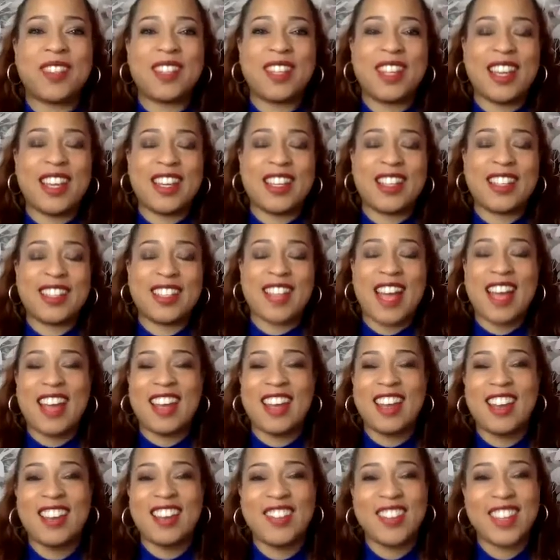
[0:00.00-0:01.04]
Yes, I
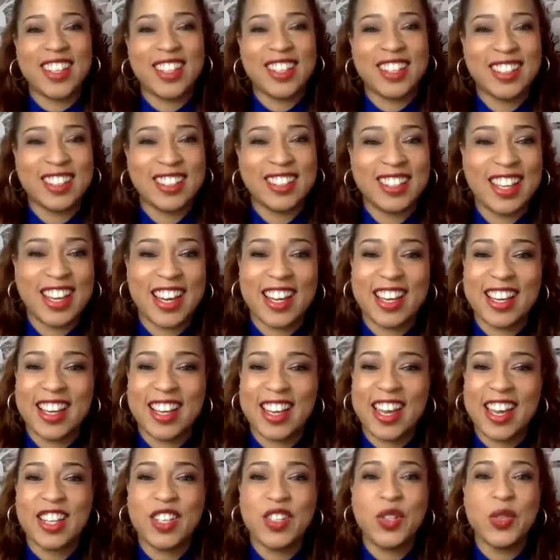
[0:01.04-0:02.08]
love it. Yeah.
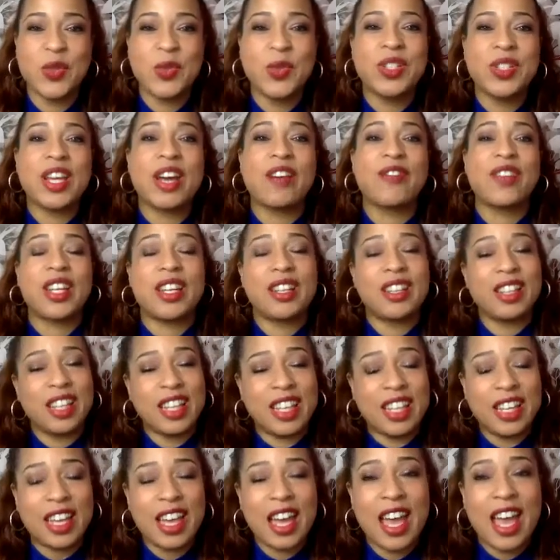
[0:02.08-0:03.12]
And you
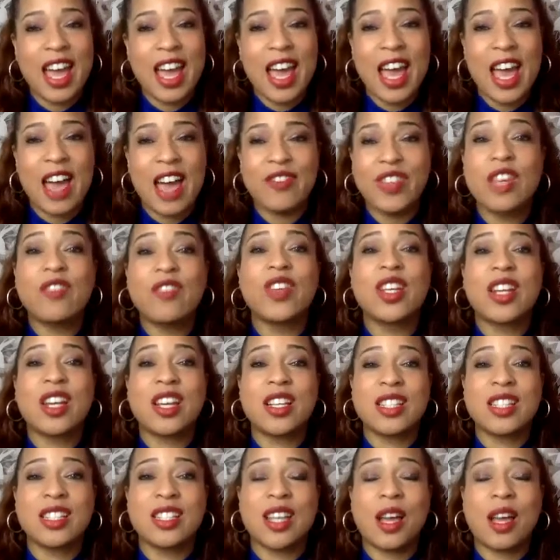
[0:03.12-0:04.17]
definitely have given
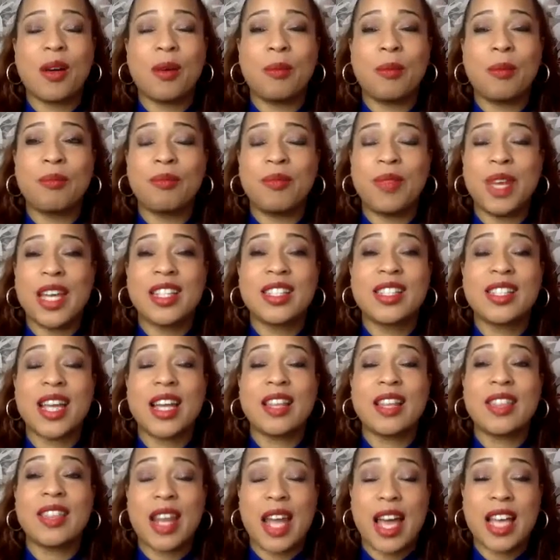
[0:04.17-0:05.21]
us some insight
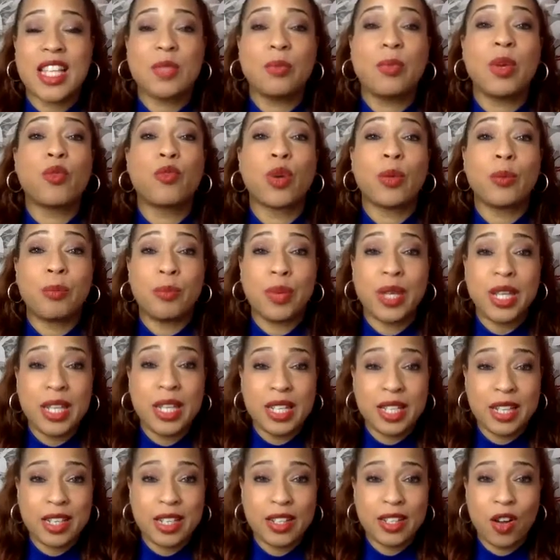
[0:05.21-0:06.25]
that has been
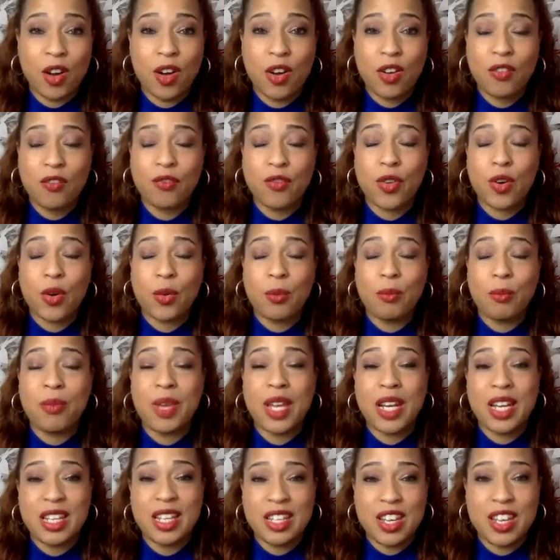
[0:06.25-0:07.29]
repeated for many
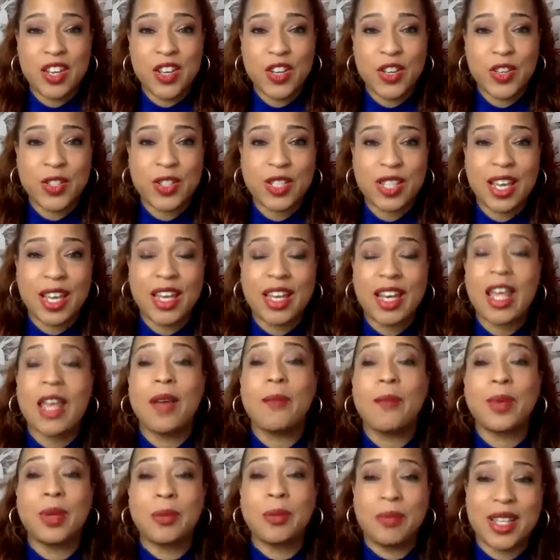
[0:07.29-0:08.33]
years and
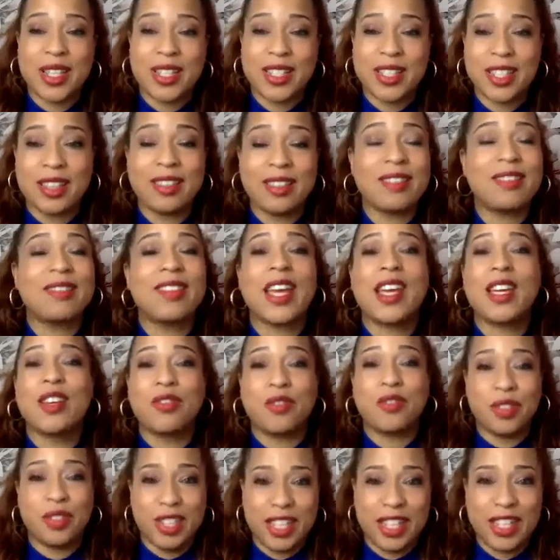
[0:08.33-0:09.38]
implemented.
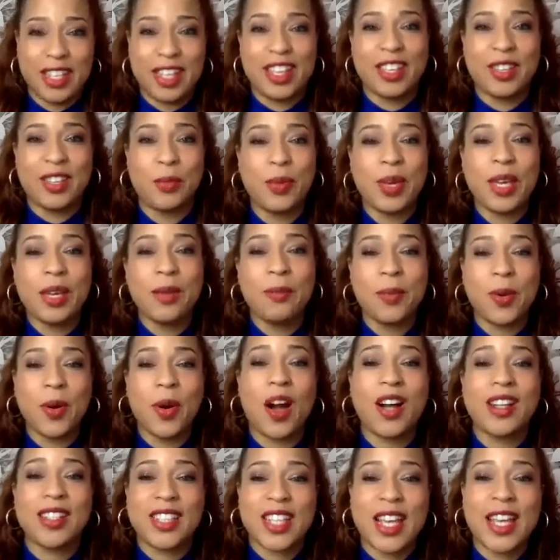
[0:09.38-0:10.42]
Thankfully, people are
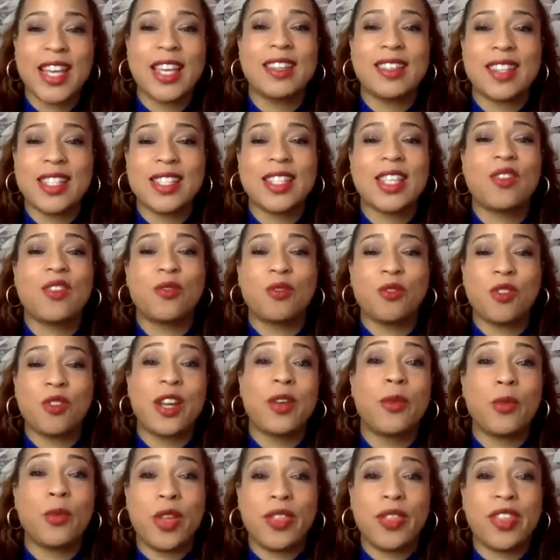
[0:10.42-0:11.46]
taking this and running
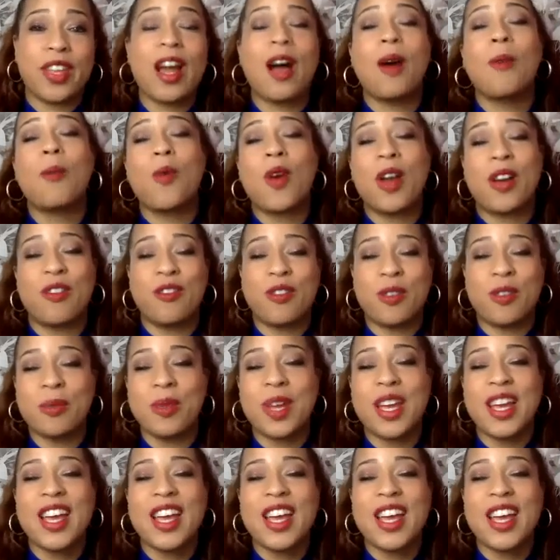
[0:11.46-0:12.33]
with it. I'm one of them.